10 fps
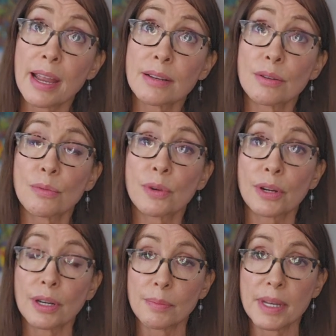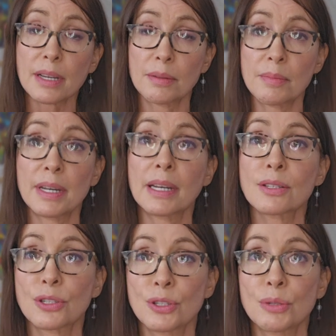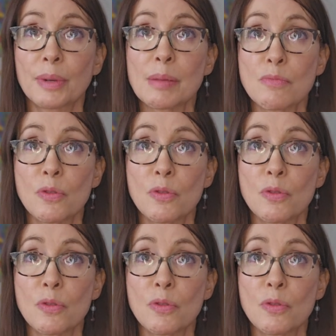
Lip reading: and we're going to be committing to doing